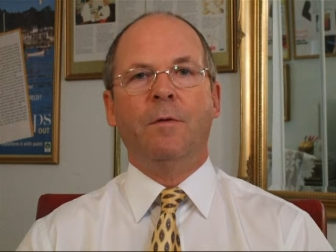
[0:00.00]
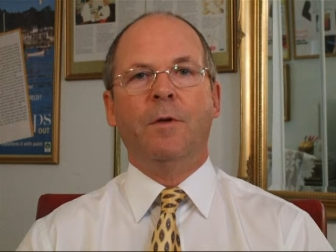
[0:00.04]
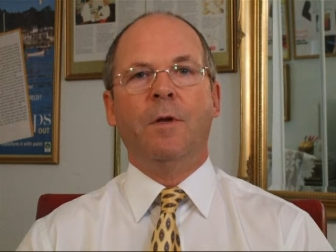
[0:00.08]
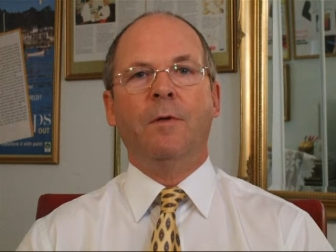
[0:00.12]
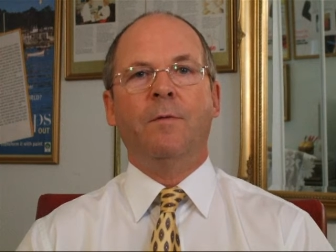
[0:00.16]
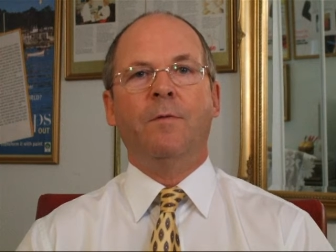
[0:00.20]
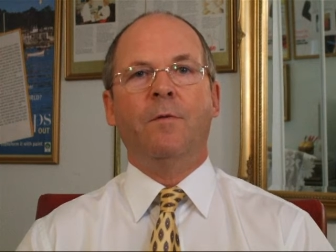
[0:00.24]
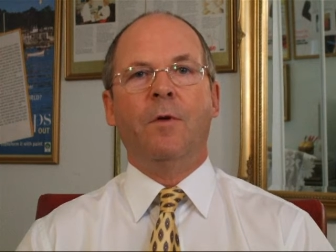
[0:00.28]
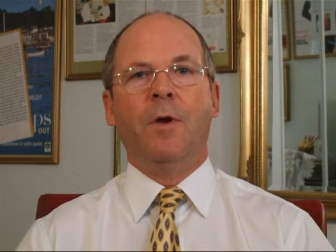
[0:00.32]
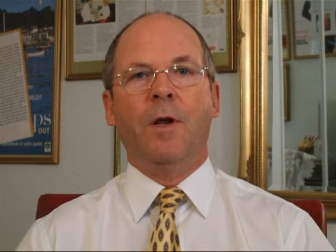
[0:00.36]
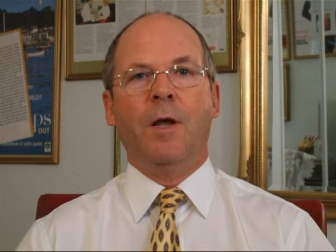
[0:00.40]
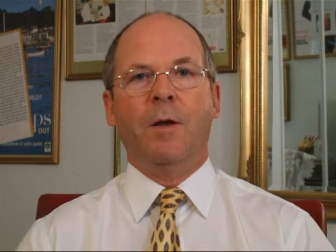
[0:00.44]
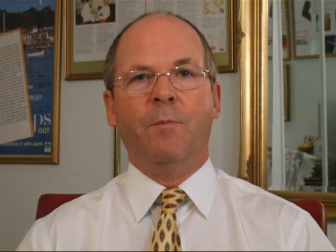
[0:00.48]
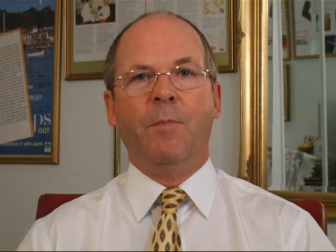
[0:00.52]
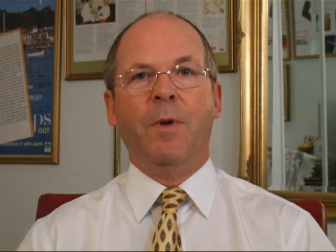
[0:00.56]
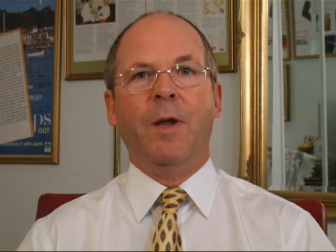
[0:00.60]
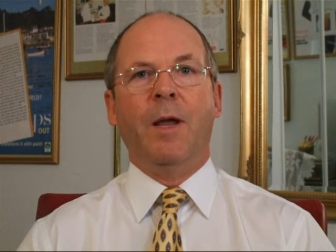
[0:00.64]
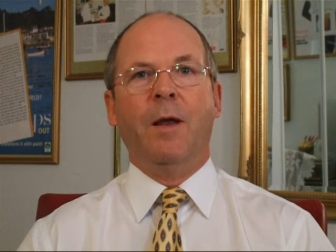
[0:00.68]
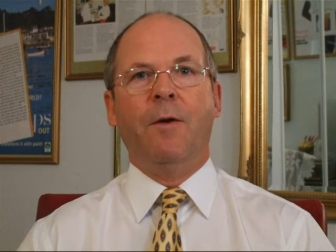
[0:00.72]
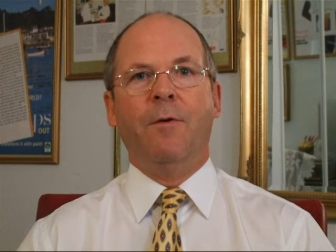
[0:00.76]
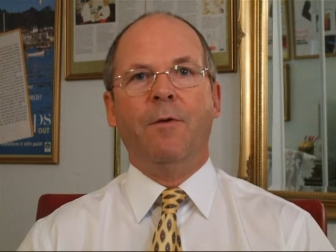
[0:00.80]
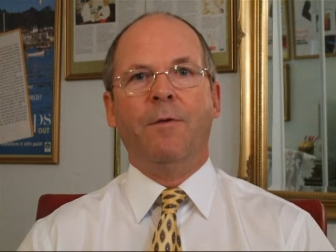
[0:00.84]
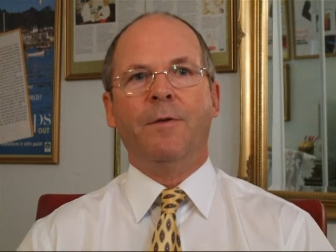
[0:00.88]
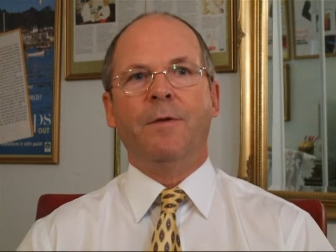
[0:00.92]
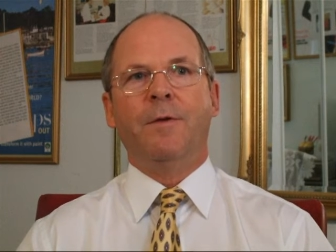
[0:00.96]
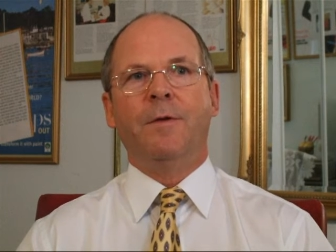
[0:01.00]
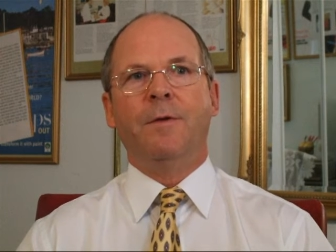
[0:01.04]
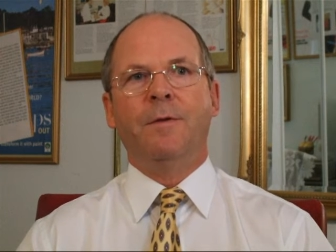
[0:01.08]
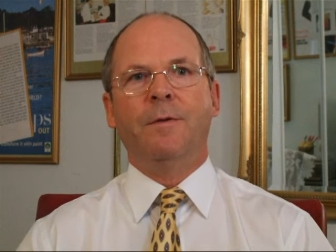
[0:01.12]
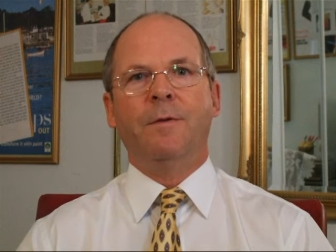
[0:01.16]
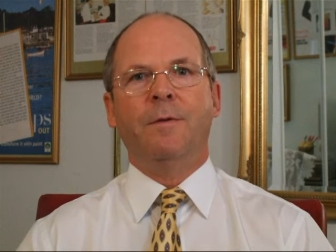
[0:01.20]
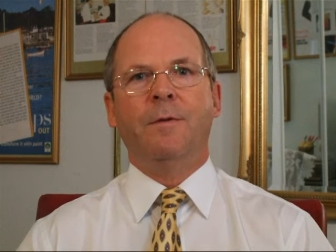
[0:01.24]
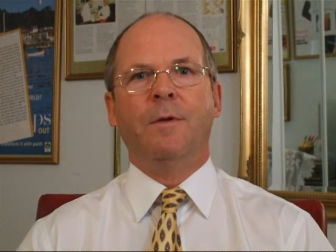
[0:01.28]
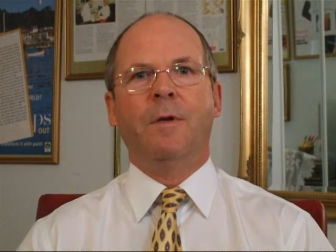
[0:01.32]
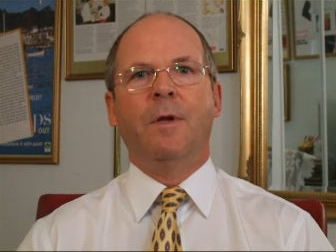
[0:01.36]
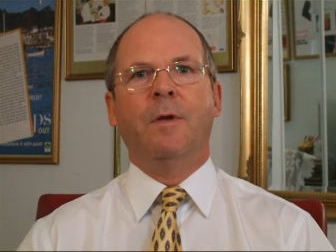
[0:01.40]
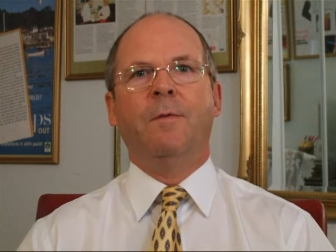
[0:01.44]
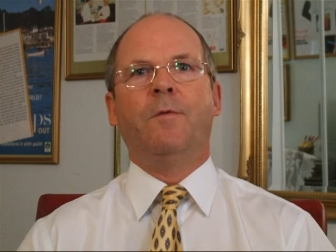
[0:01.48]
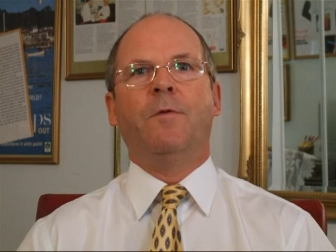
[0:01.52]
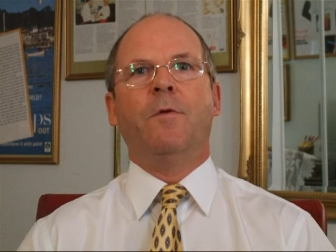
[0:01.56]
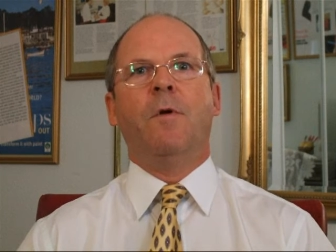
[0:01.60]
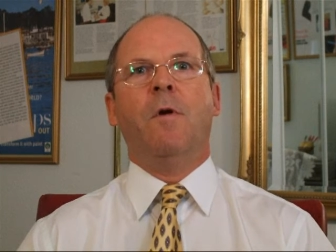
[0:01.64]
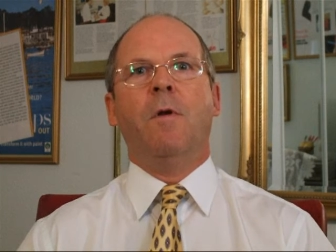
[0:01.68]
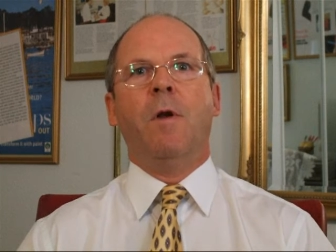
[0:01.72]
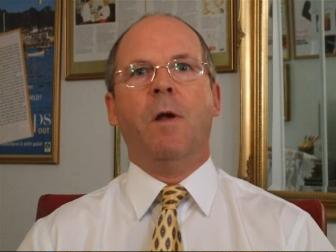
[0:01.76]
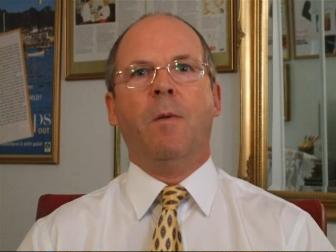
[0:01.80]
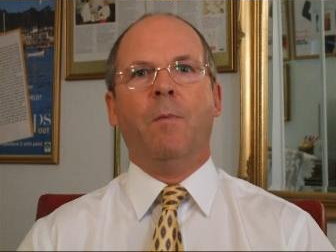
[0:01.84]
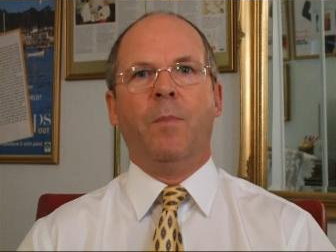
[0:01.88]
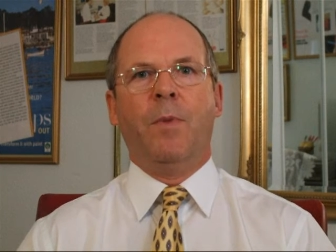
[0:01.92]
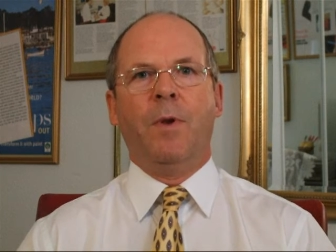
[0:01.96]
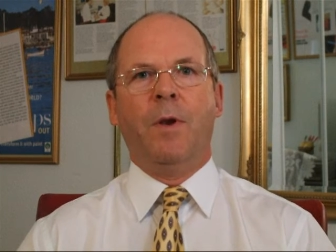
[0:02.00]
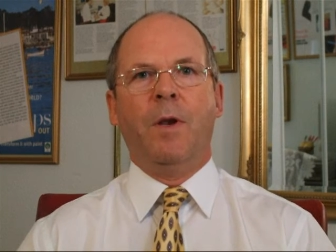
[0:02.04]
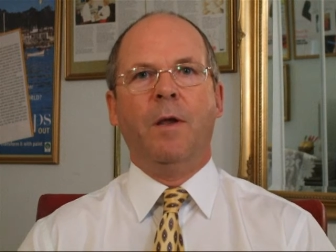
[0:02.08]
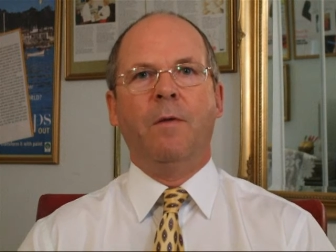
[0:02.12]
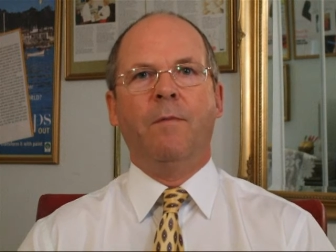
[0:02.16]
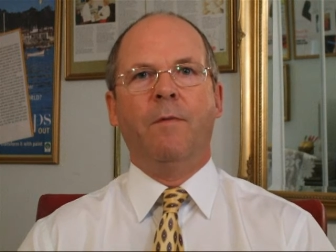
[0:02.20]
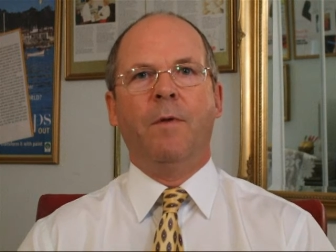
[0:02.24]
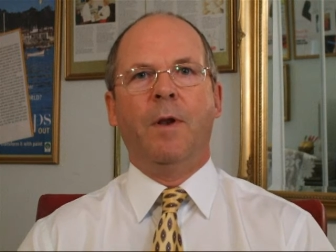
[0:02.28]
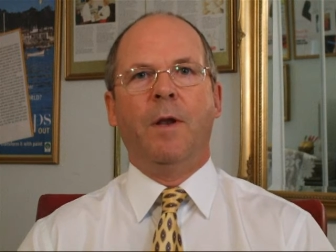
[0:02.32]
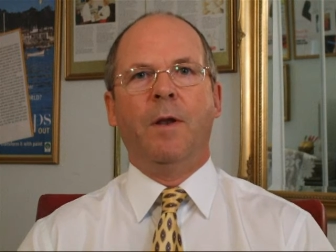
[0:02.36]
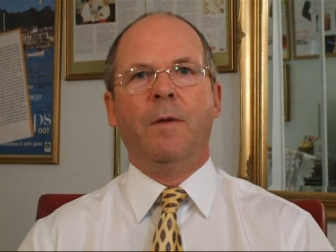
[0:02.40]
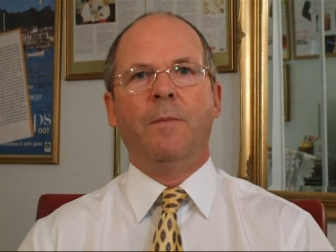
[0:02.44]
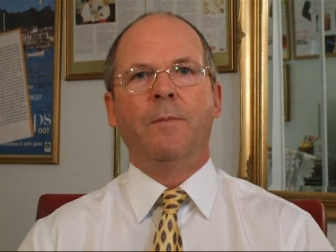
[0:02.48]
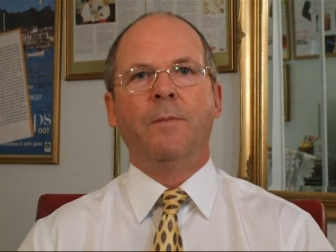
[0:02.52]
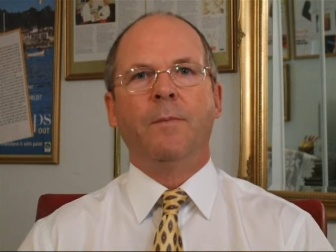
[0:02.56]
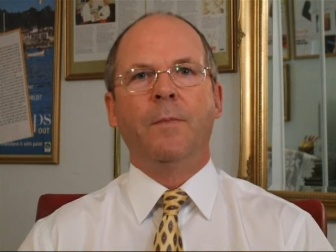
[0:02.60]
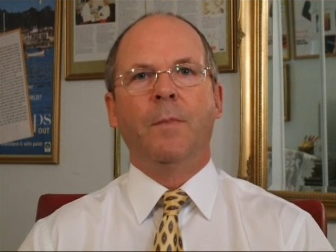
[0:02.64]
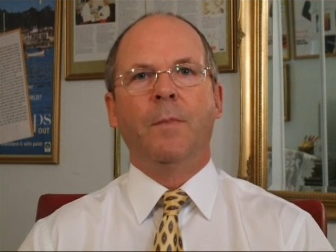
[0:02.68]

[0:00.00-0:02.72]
but they've all had parents too, and they've grown up believing it.